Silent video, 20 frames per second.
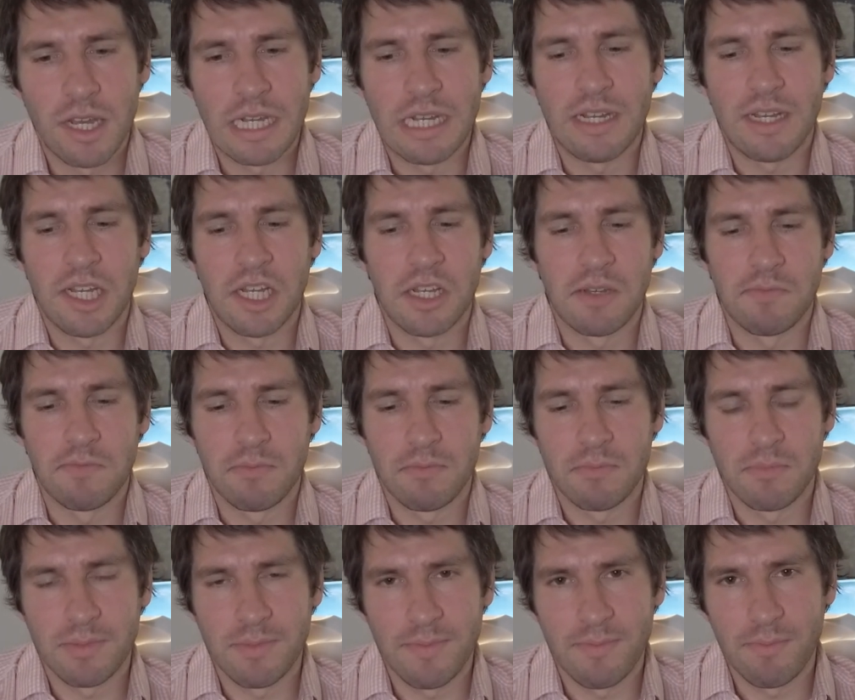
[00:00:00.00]
Um,
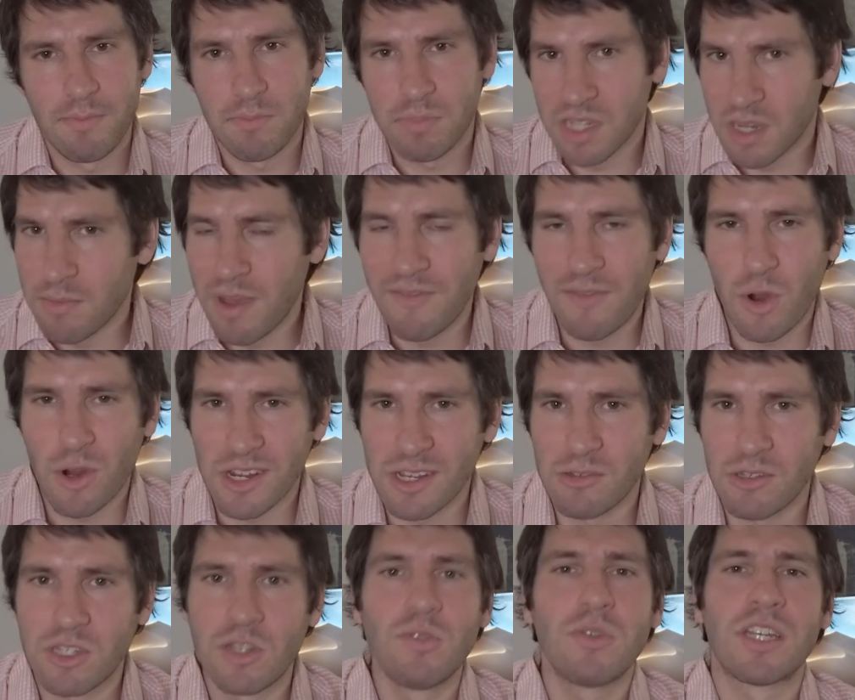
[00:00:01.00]
some have
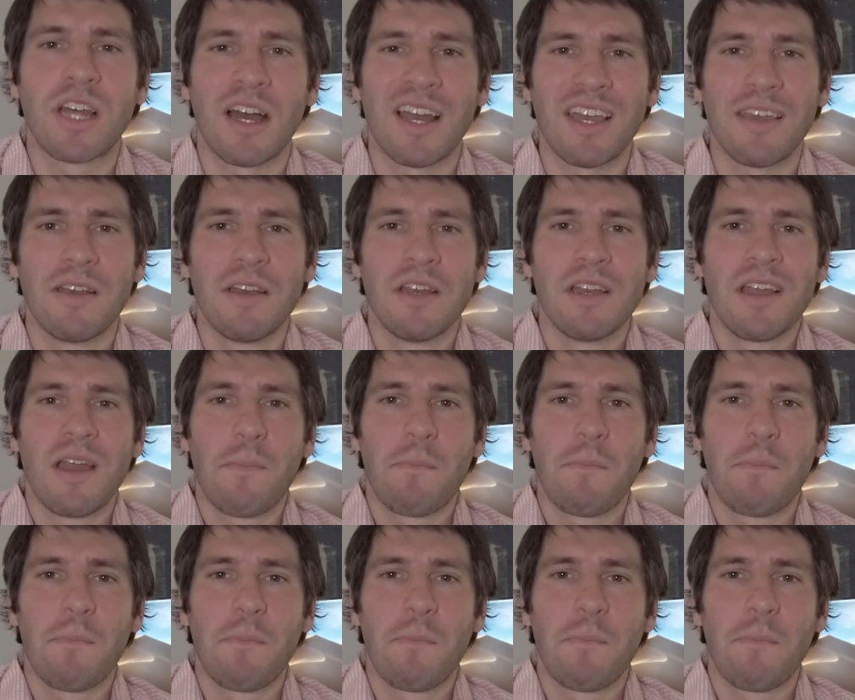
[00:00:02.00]
argued too tight,